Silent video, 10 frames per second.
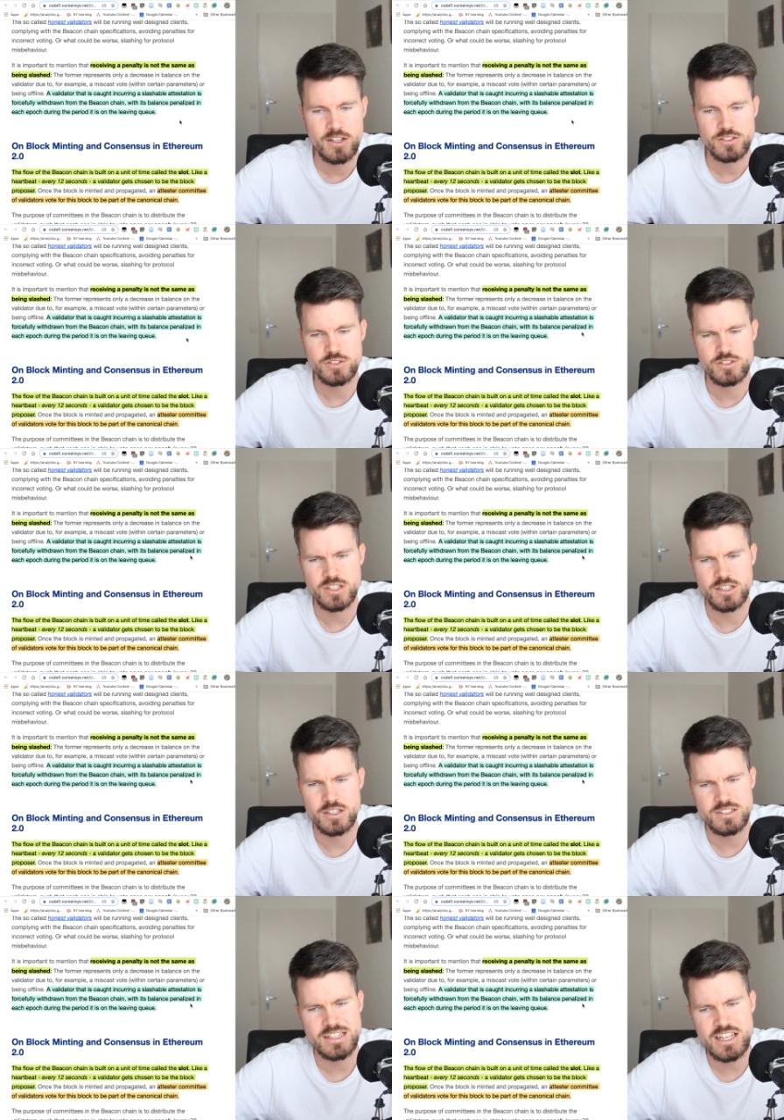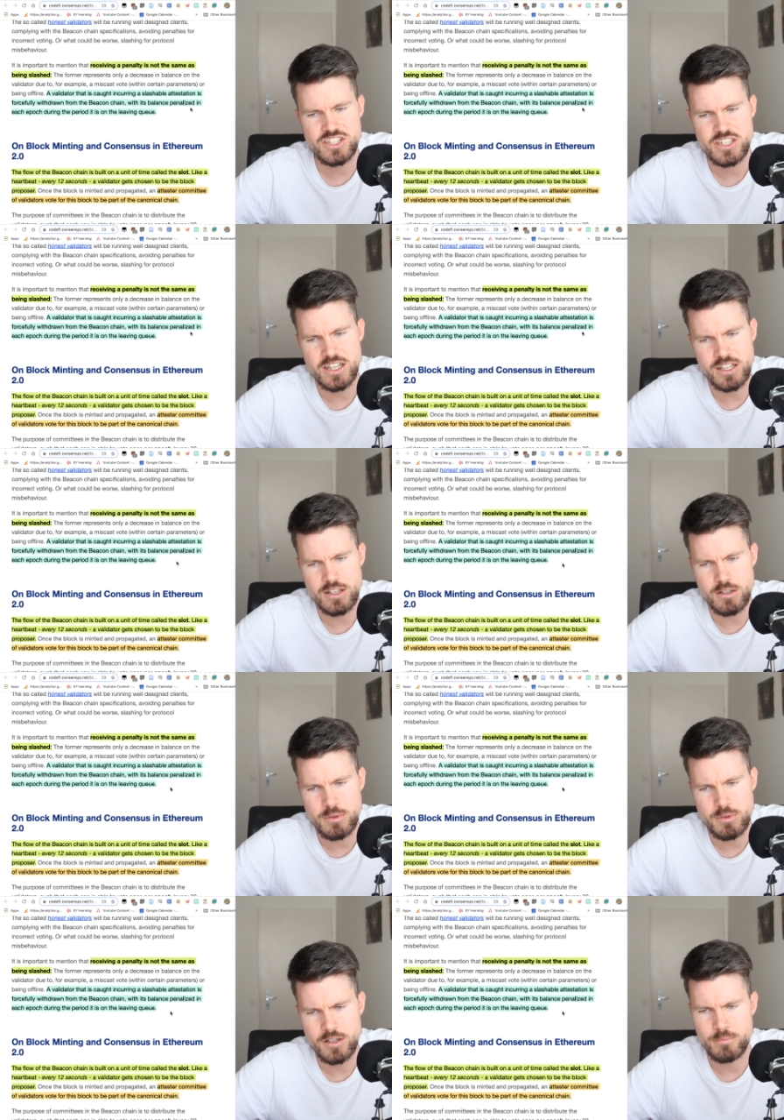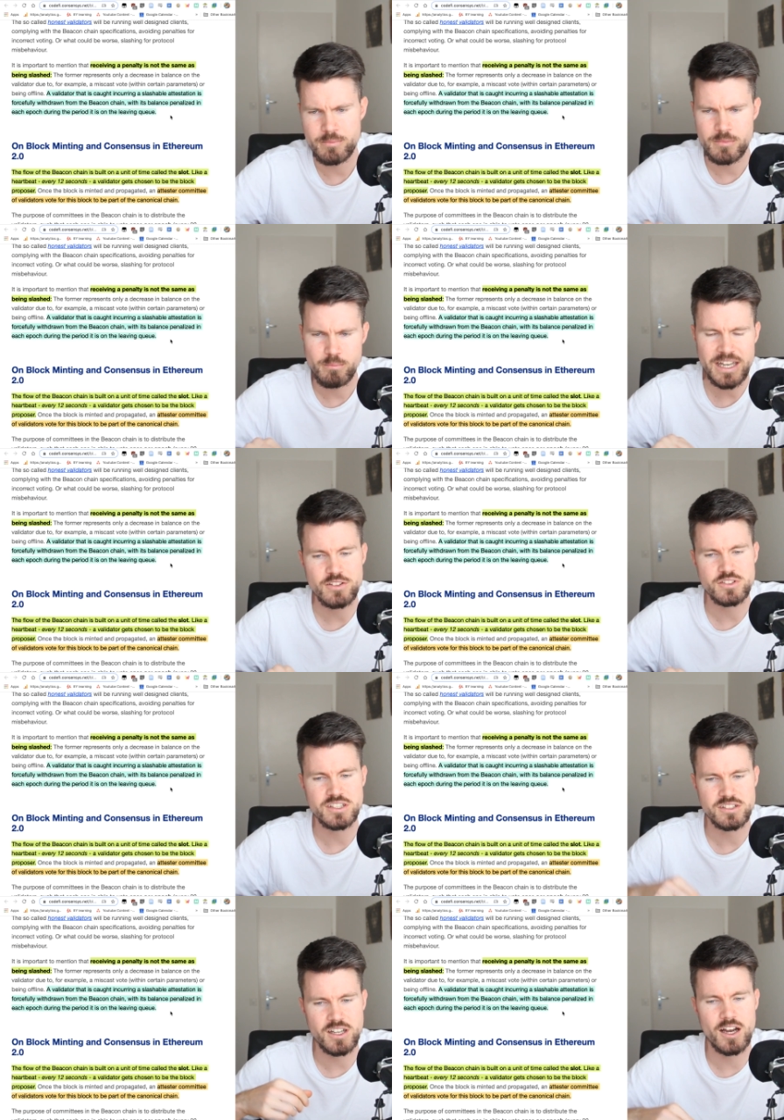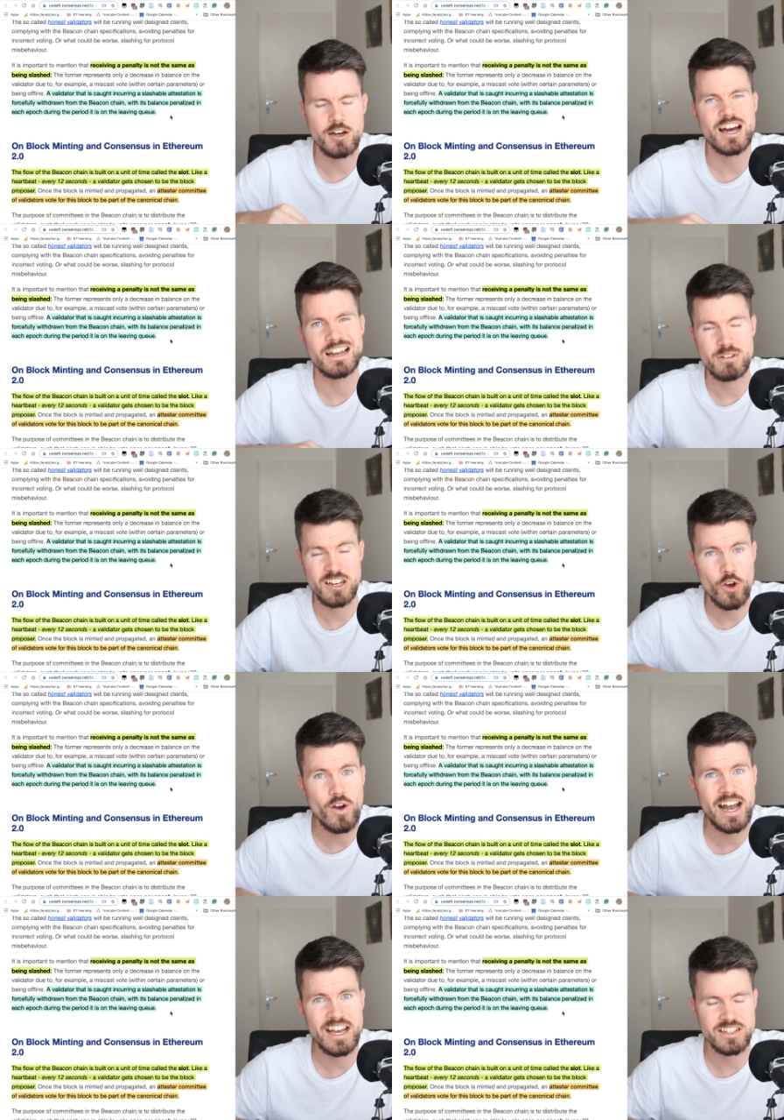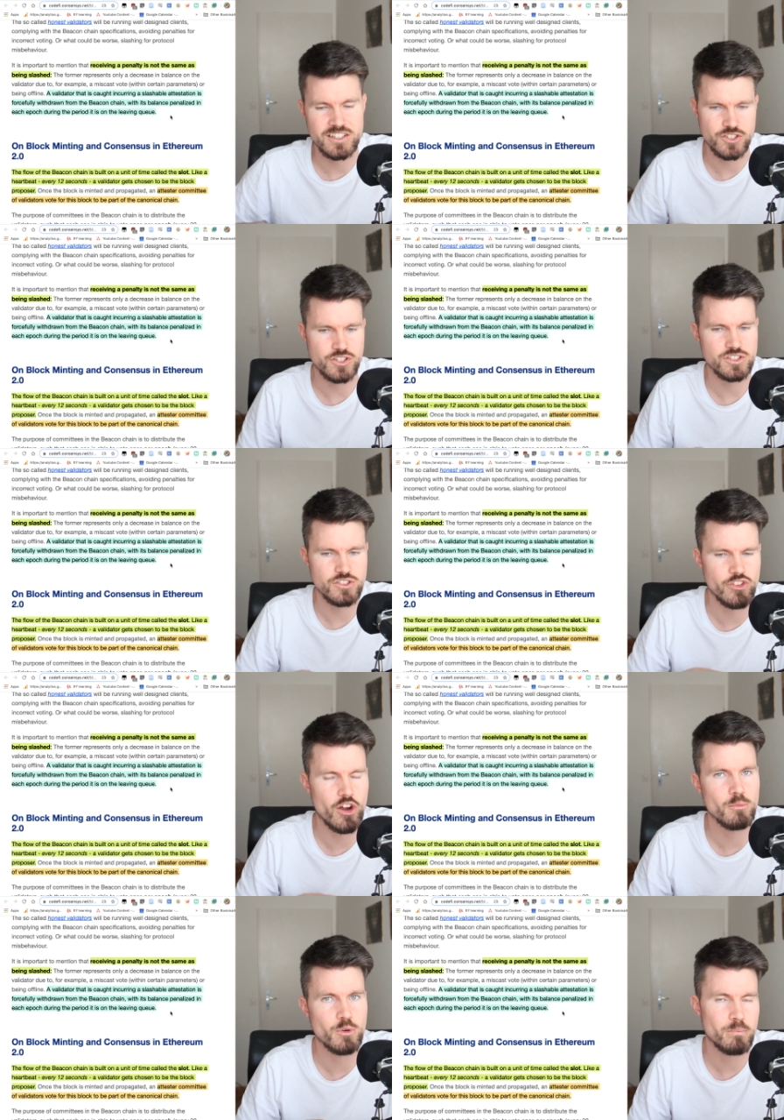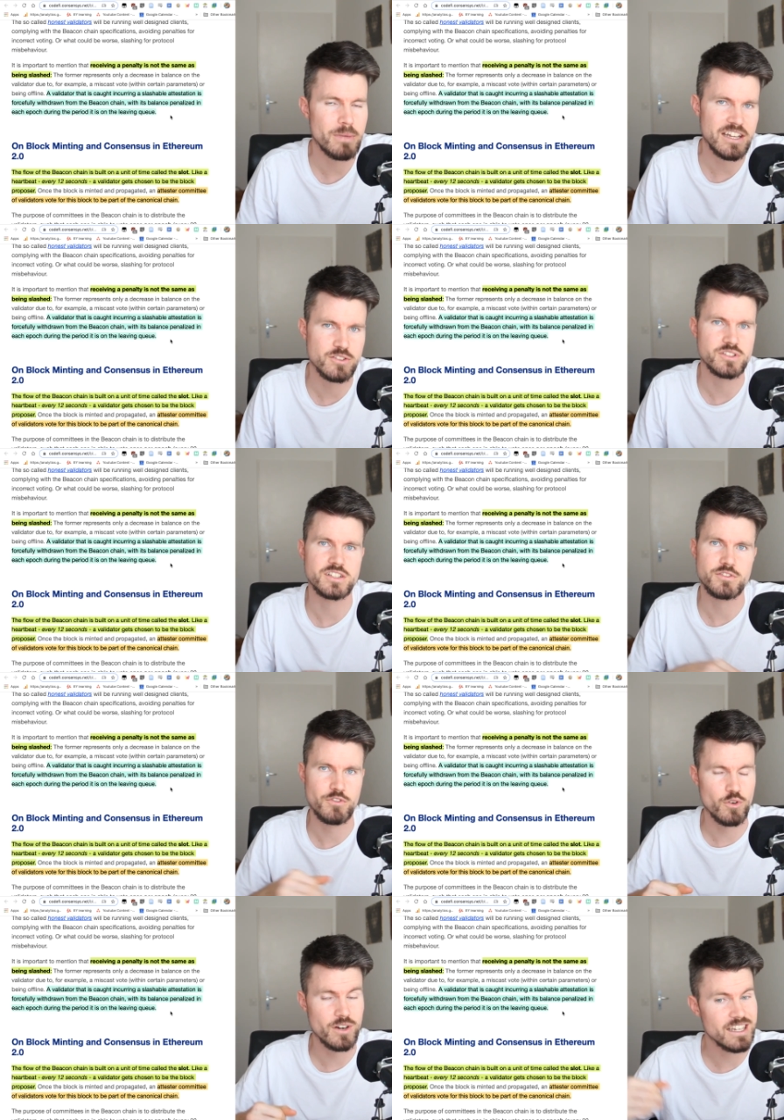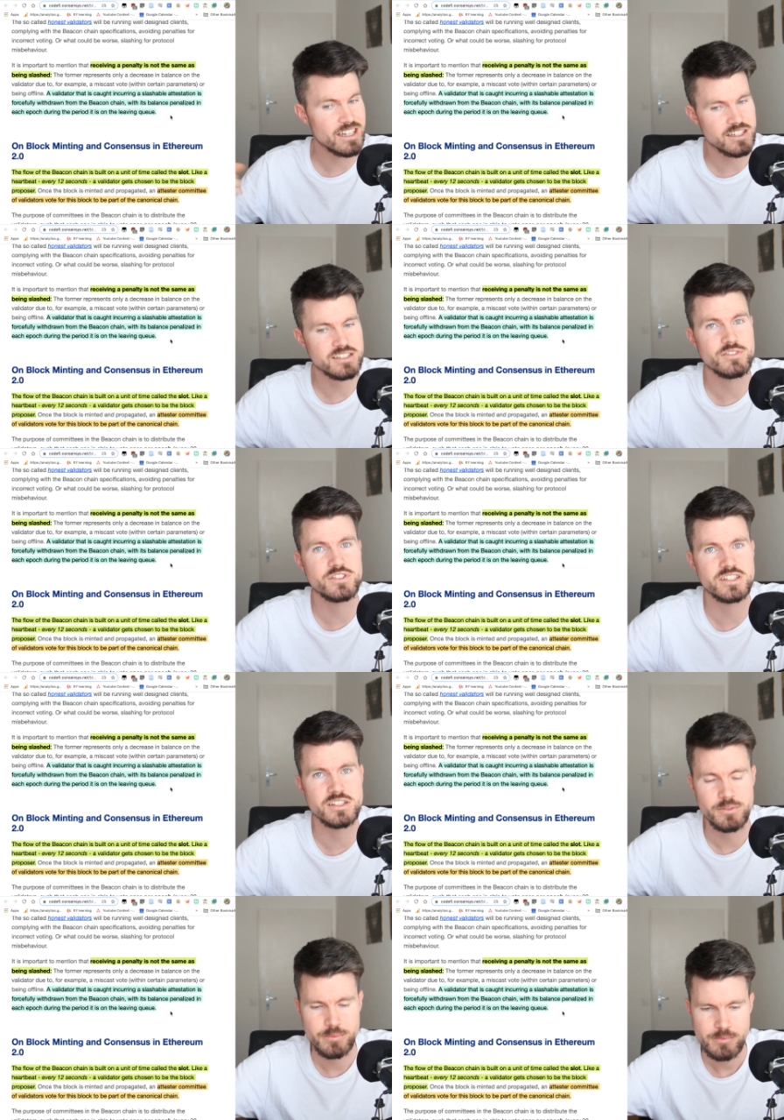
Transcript: So the slashing um, penalties are a lot higher than just normal penalties for inactivity.